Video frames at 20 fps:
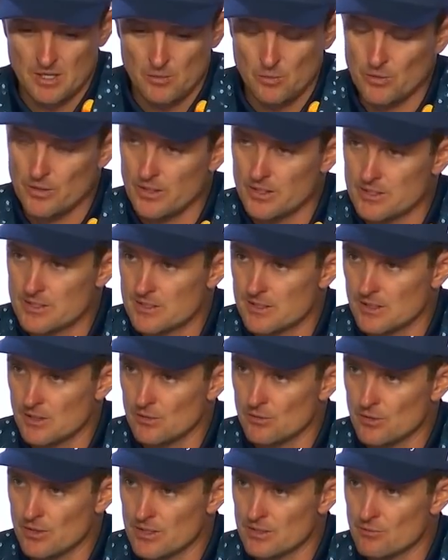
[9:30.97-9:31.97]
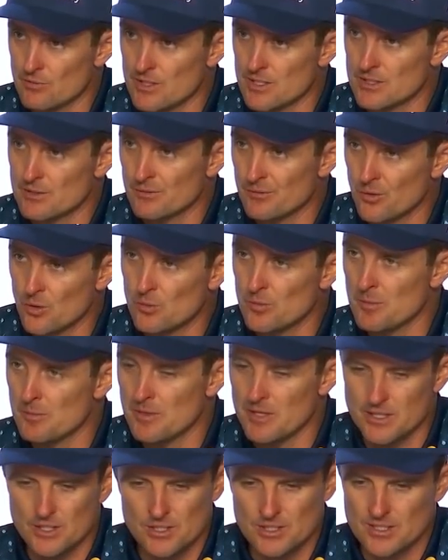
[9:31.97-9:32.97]
with his, you know, his recent form in
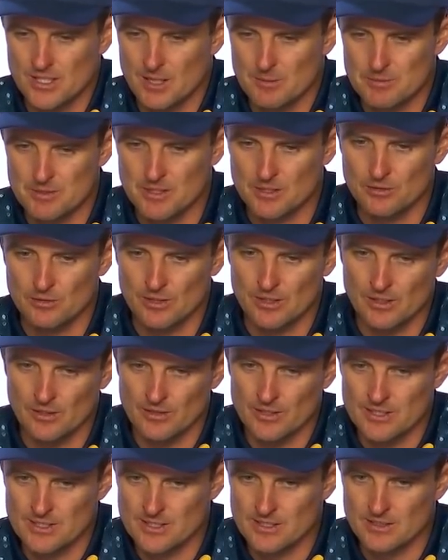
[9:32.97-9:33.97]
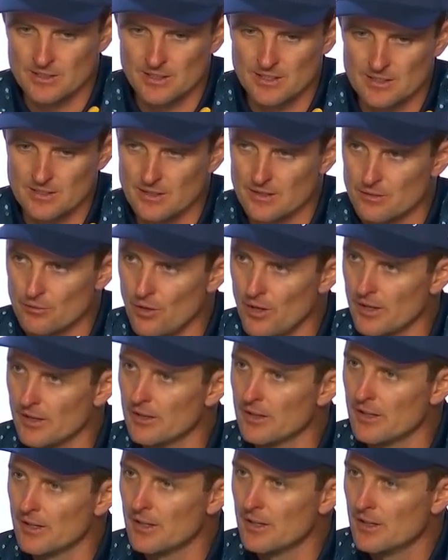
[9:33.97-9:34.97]
majors, absolutely, you know, he's the
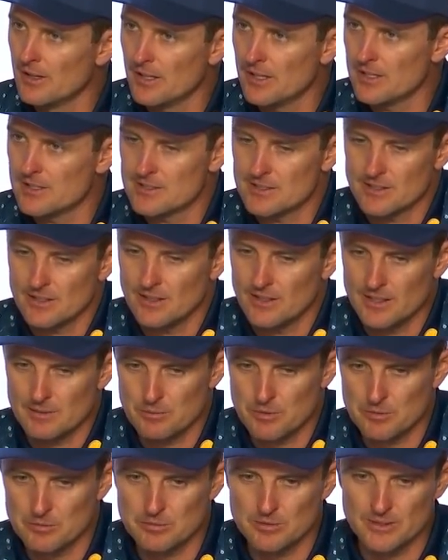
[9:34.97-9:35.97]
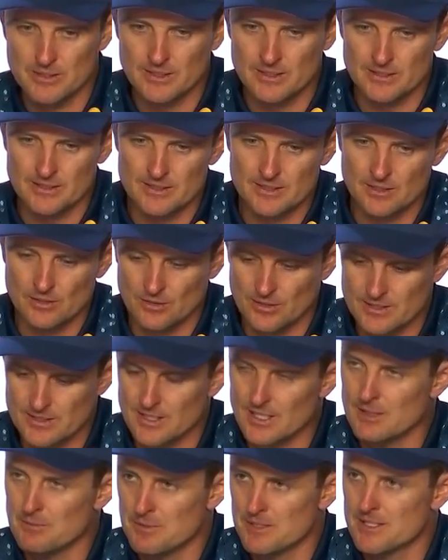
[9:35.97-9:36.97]
threat. He's the guy probably that, you know, his
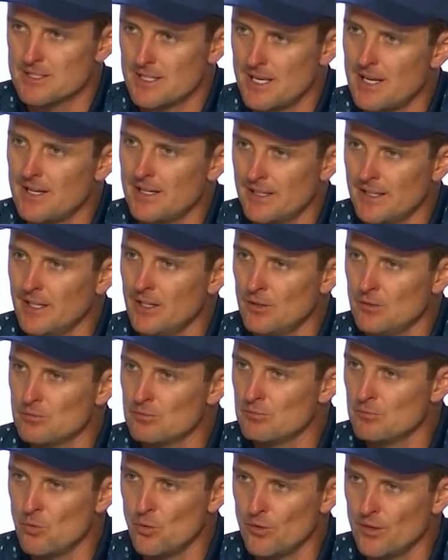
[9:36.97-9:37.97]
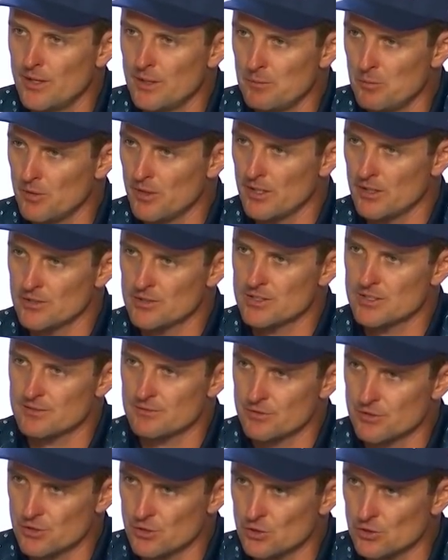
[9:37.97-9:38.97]
name is standing out more than anybody else's,
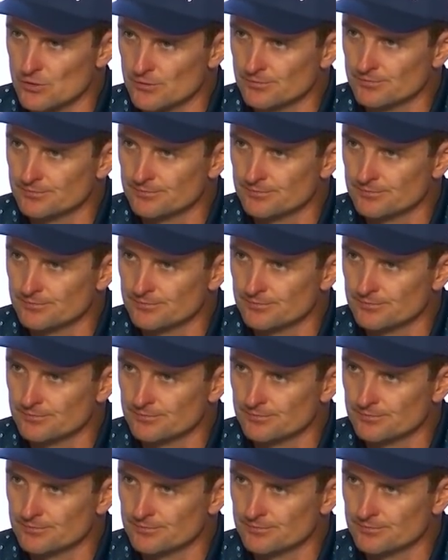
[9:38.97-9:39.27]
for sure.